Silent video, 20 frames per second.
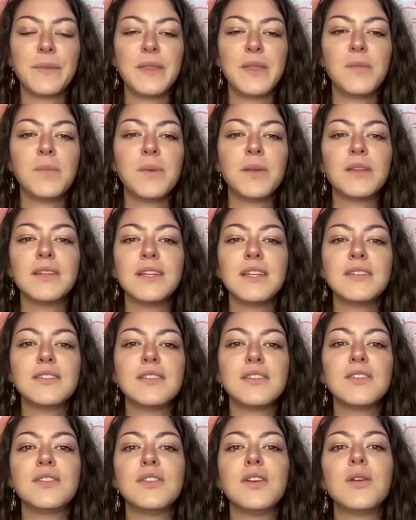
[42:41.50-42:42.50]
the ability
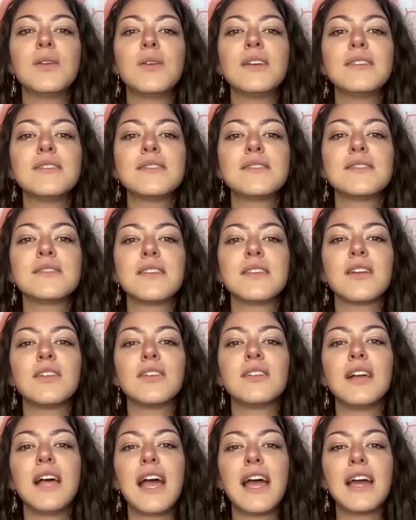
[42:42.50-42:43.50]
to notice
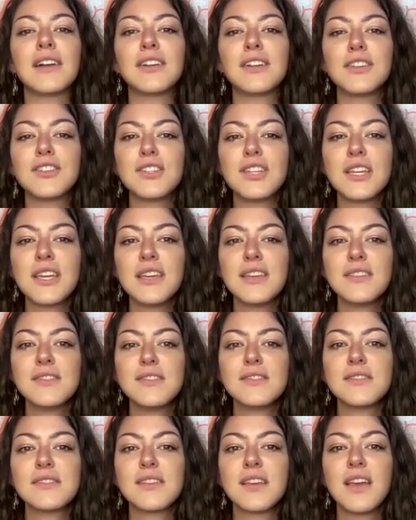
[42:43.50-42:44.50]
subtle
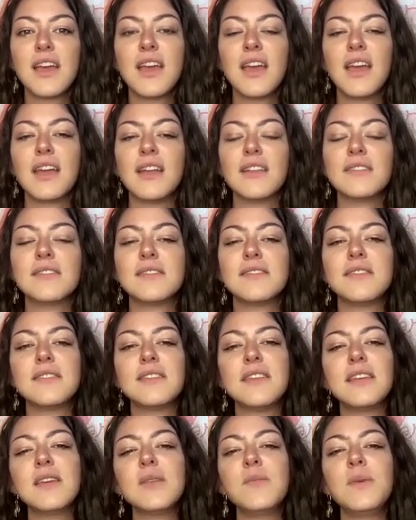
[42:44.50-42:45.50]
energies and
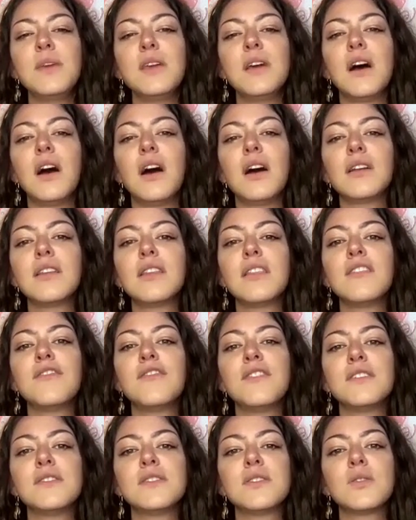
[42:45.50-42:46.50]
see beyond the
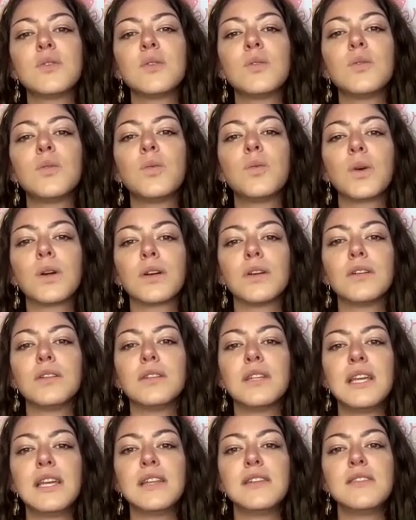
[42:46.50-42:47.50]
physical
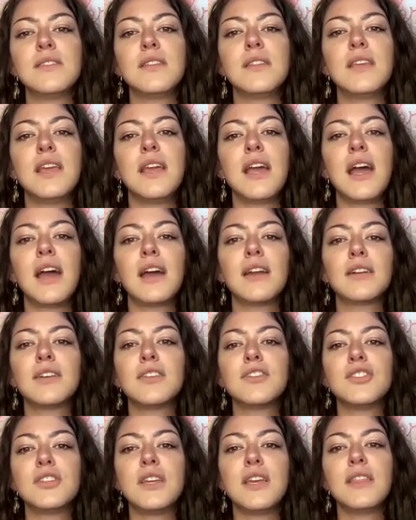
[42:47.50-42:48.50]
world into the
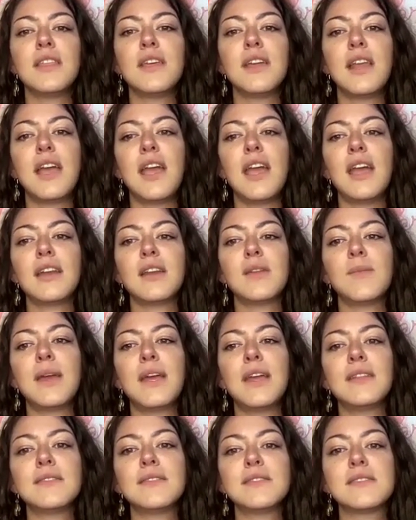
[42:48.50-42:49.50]
energy that
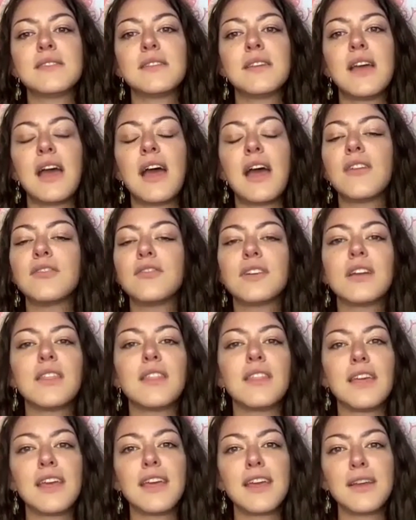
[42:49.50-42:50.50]
animates
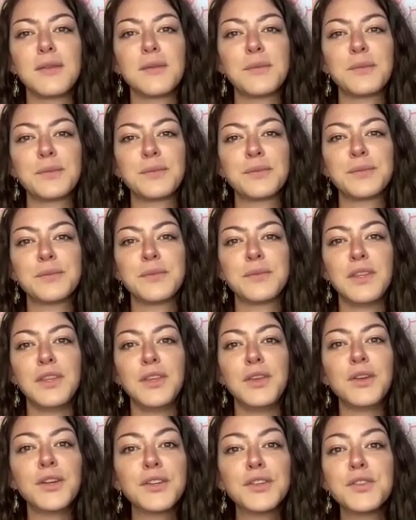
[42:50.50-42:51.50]
everything.
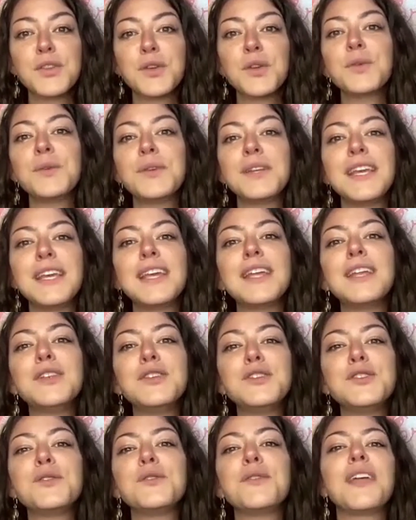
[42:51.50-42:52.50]
You're tuned
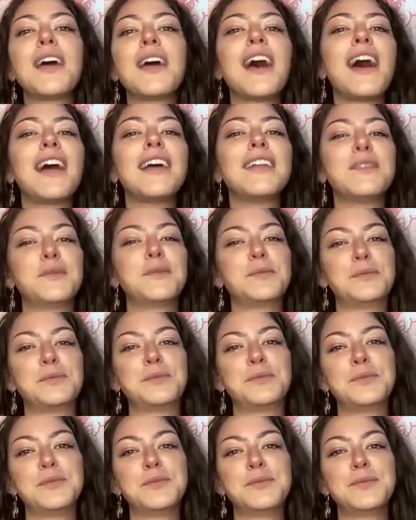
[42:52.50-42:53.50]
into that.
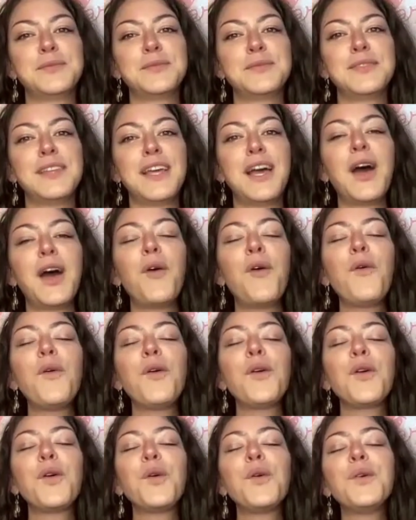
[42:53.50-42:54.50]

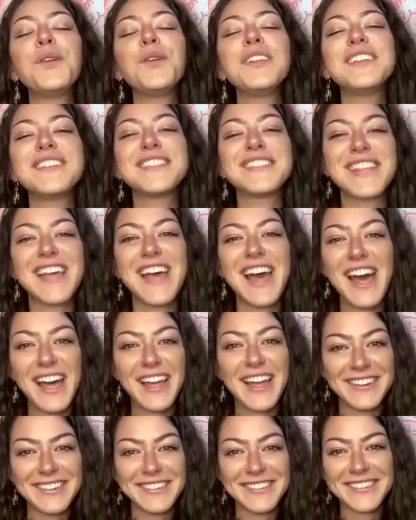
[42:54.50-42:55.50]
How cool is
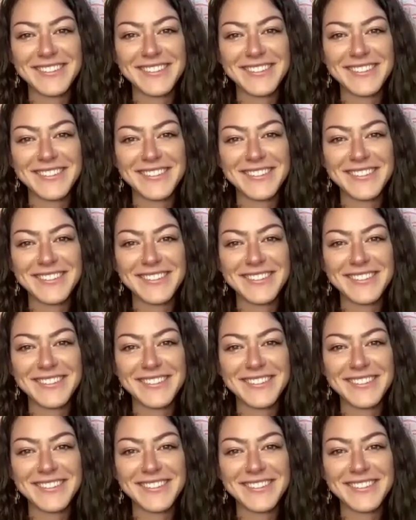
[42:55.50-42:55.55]
that?